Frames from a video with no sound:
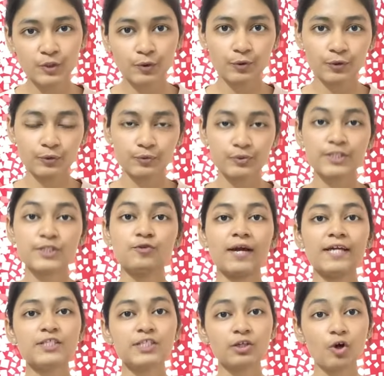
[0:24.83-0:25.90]
you
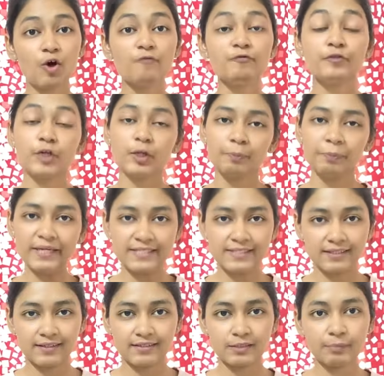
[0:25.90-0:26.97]
stretching of
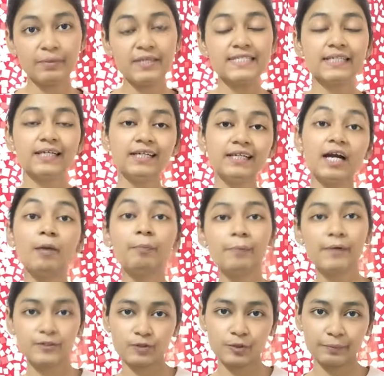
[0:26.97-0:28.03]
trapezius, basically
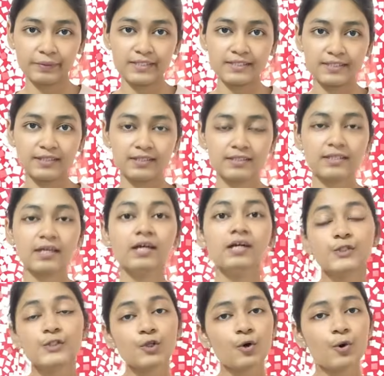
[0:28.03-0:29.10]
upper trapezius.
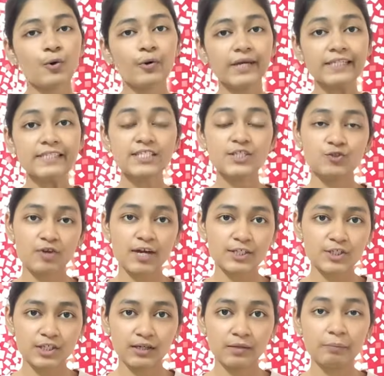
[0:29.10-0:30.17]
So in
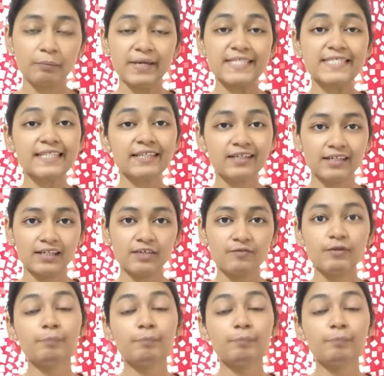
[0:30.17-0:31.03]
stretching, basically we